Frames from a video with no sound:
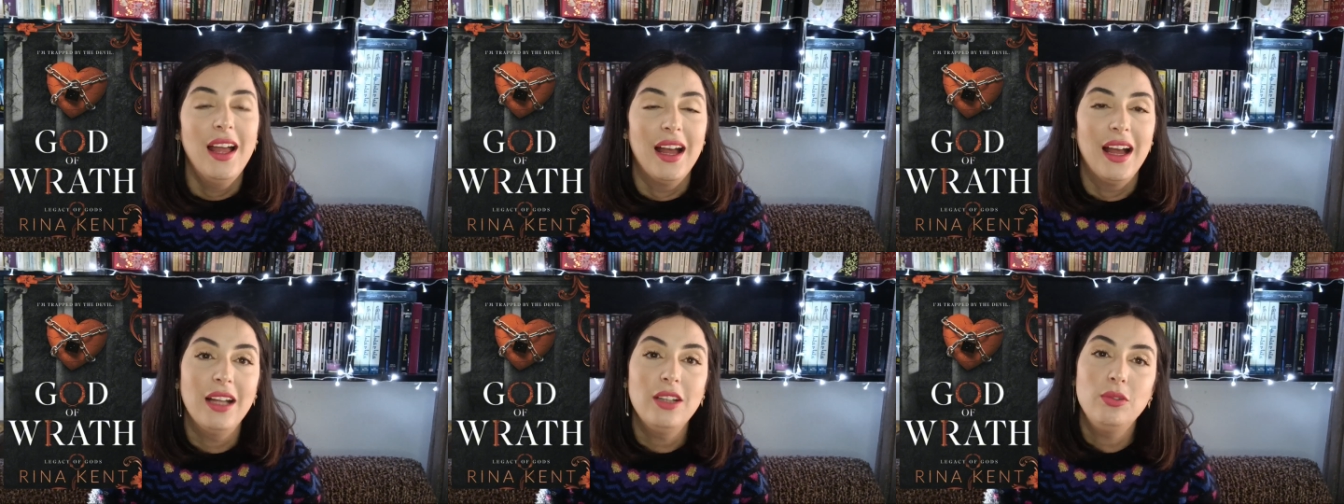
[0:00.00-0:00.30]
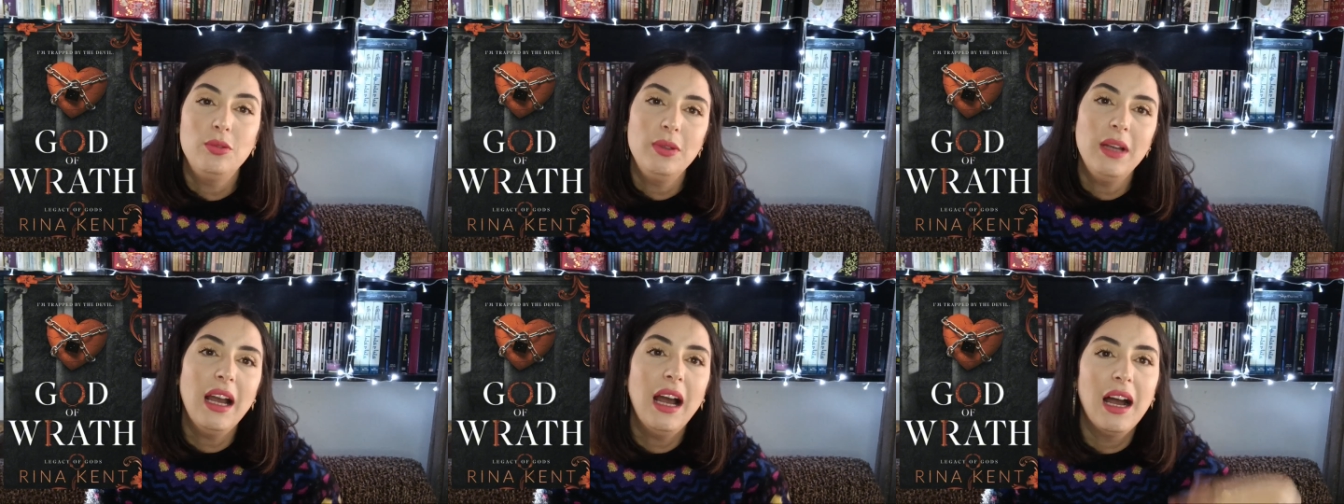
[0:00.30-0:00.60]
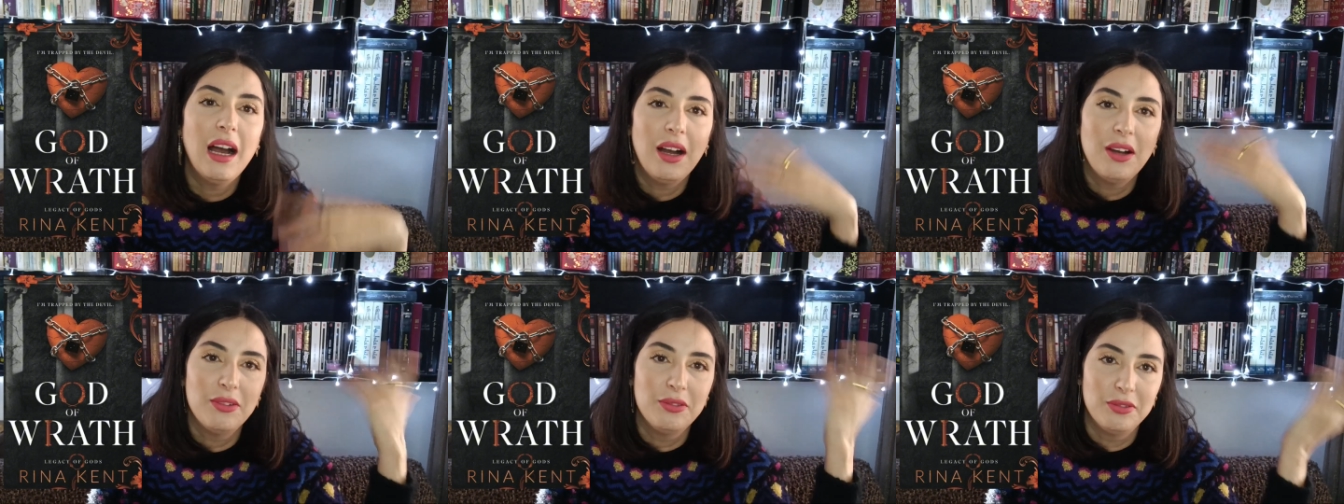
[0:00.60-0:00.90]
and we
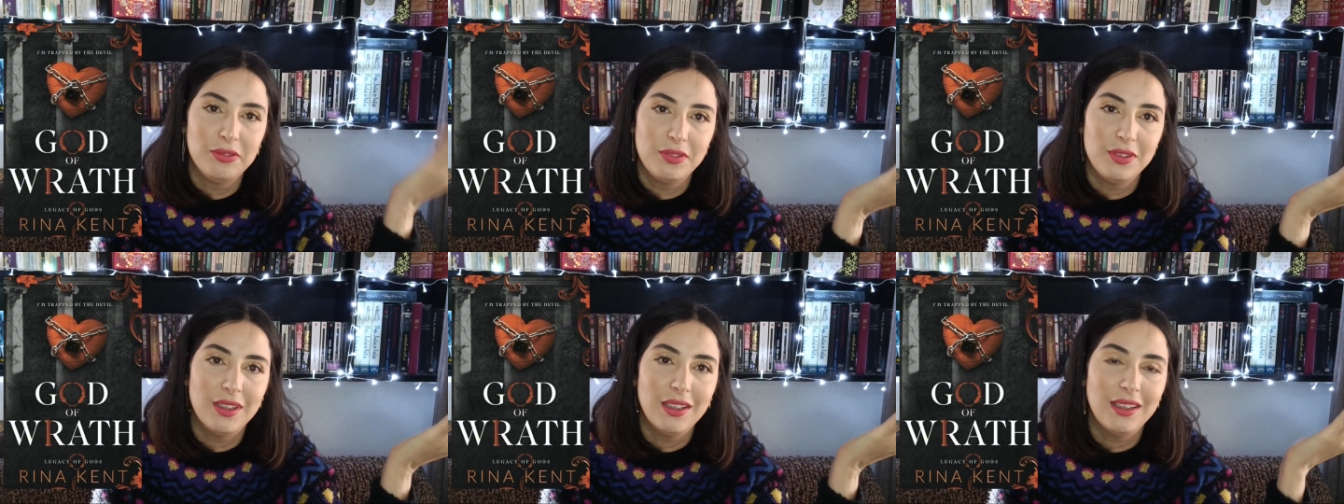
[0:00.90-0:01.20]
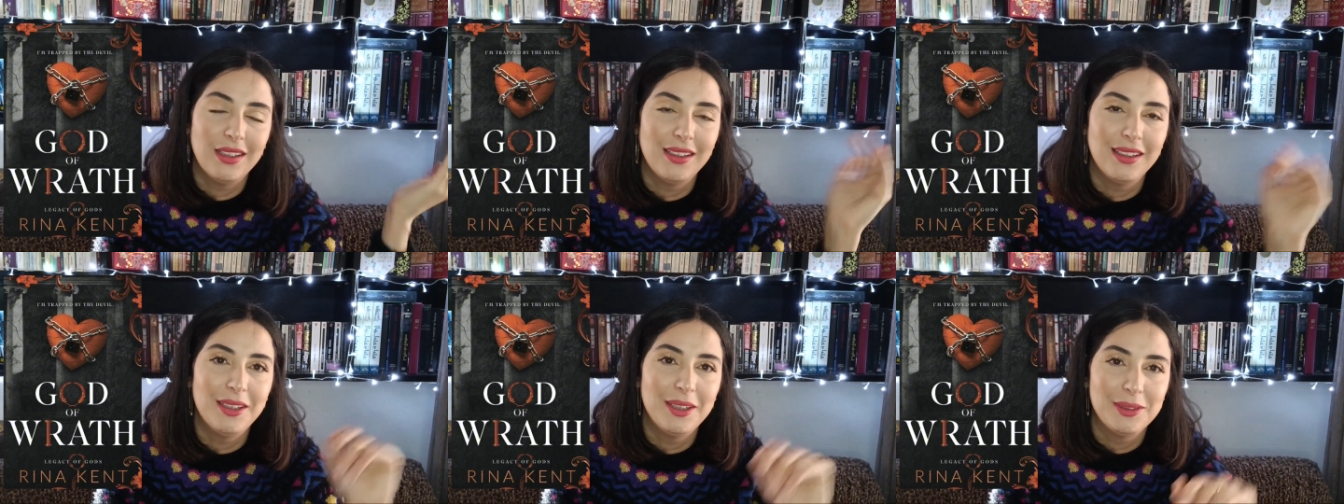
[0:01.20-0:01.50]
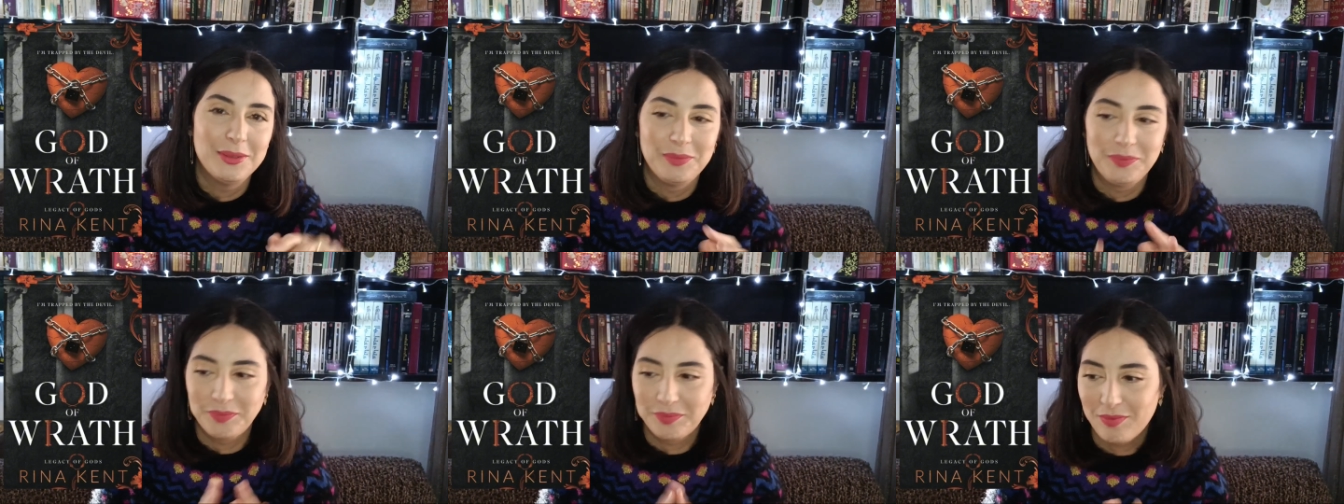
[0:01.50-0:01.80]
have
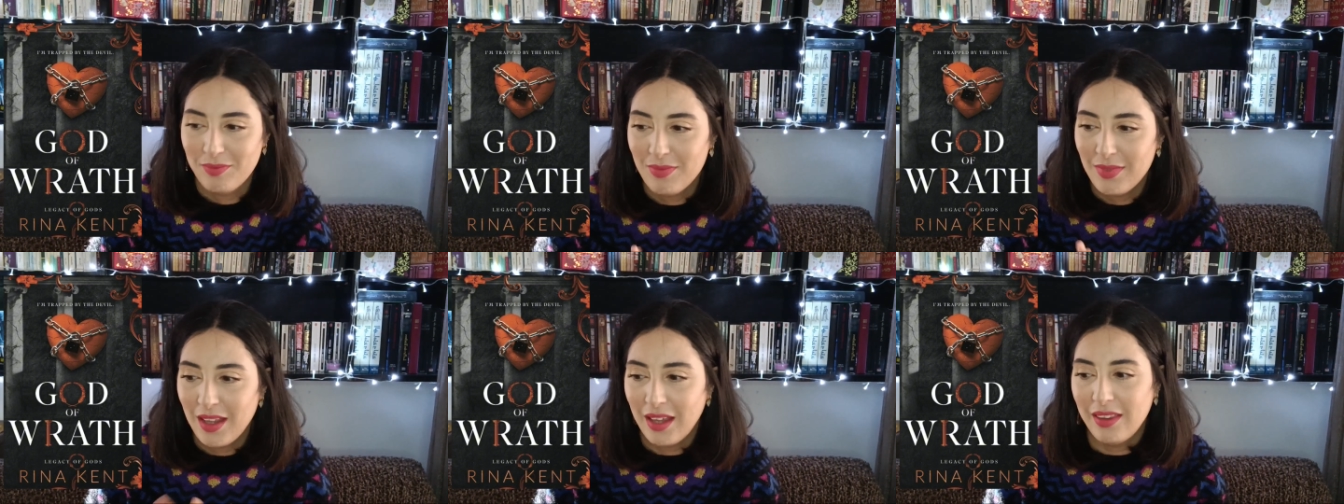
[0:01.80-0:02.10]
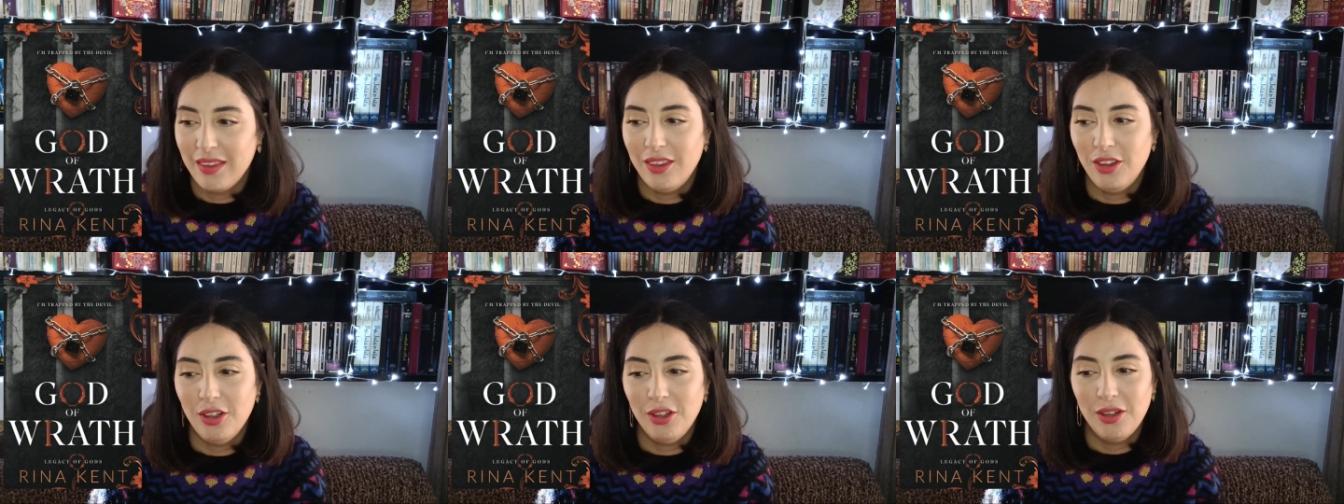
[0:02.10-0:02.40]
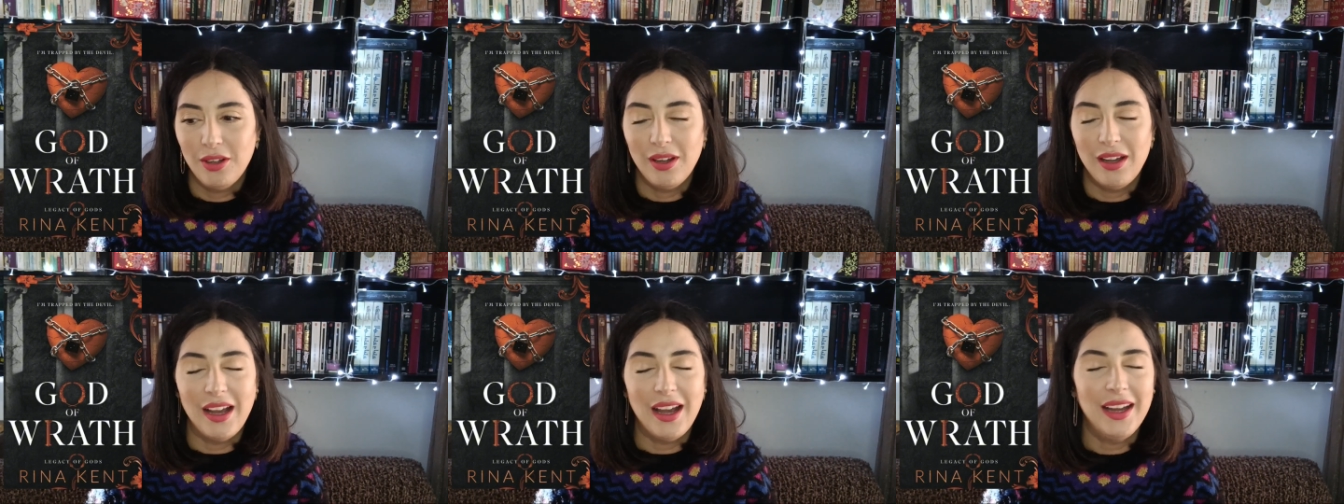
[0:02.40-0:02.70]

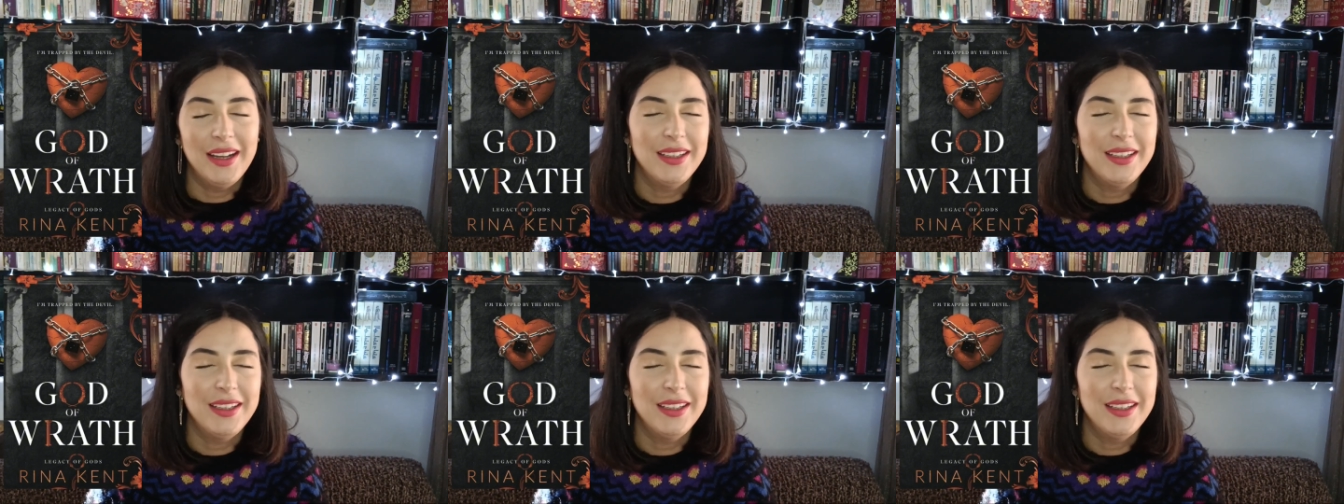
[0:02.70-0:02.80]
the